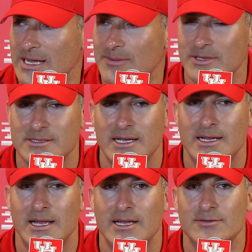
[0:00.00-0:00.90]
time in the
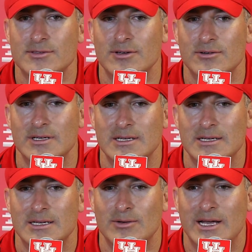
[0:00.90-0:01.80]
second half. So
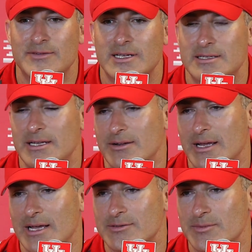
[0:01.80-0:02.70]
We'll have to continue
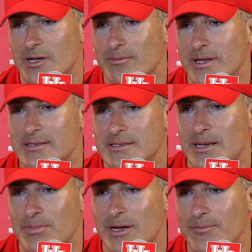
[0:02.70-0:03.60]
to have some young men
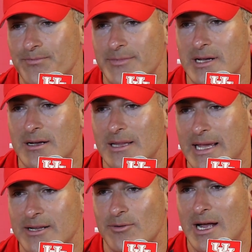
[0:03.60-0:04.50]
step up. Uh,
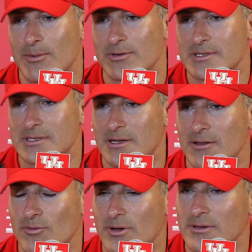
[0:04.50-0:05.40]
Landon Roberts is
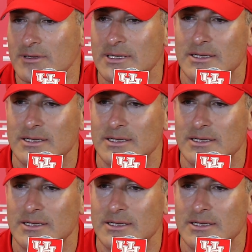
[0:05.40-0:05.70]
another one.